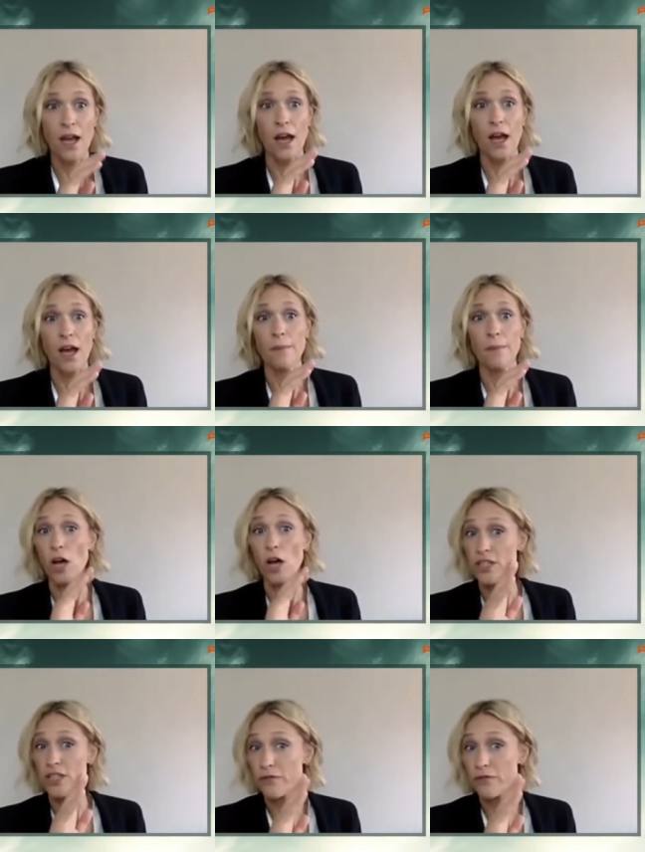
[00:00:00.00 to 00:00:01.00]
uh,
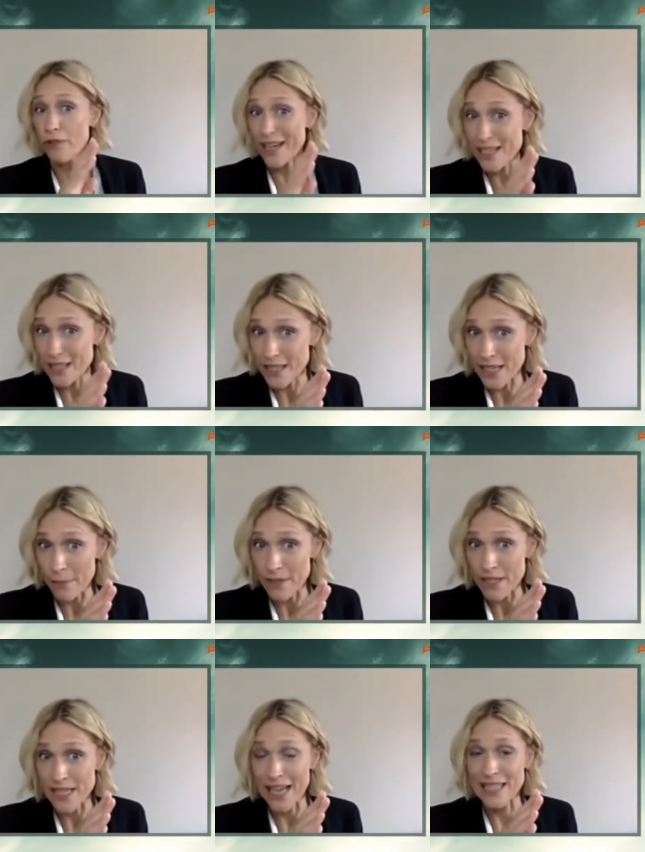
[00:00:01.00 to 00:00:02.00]
margins of greater than
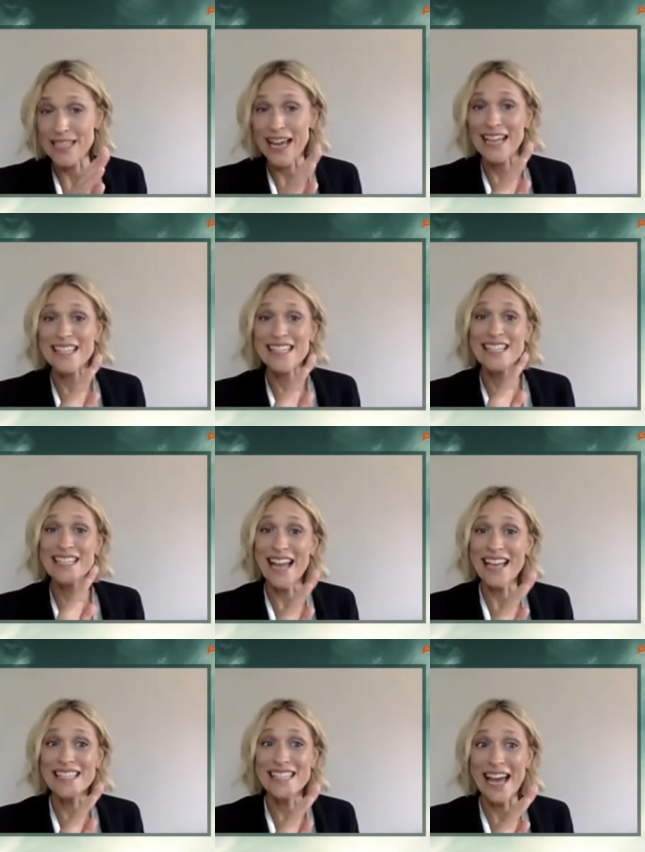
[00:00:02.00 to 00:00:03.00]
10% and a
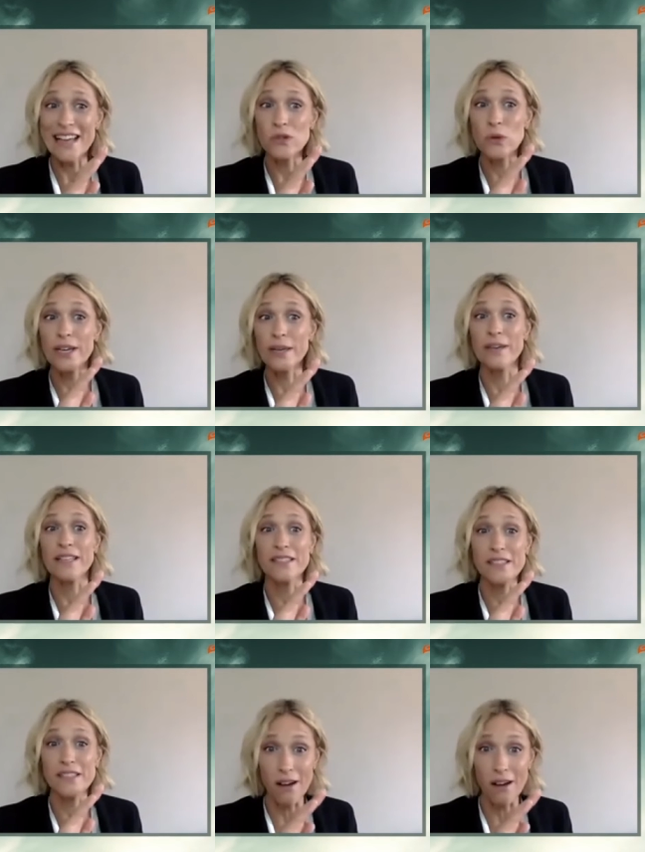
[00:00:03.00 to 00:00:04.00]
net debt or
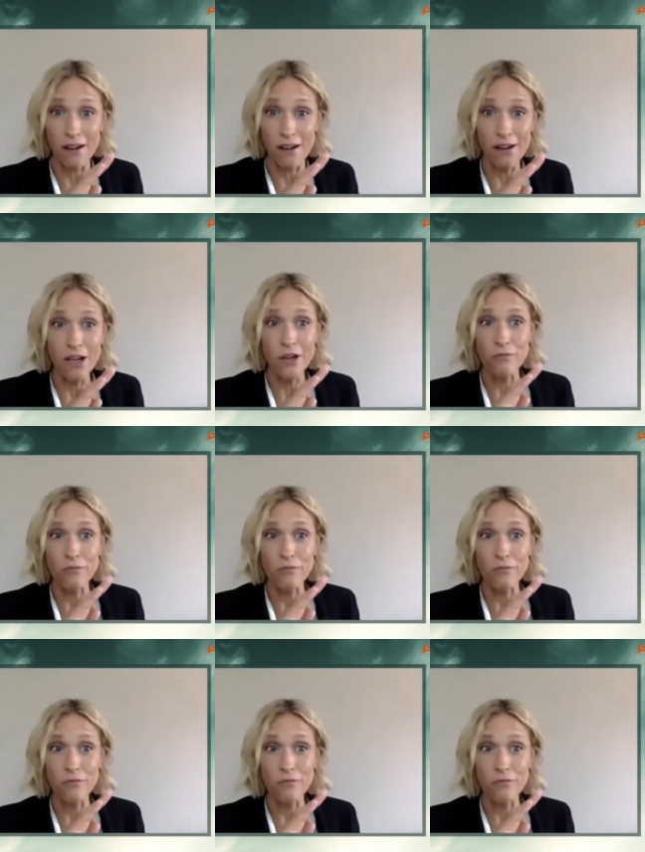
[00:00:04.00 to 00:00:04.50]
EBITDA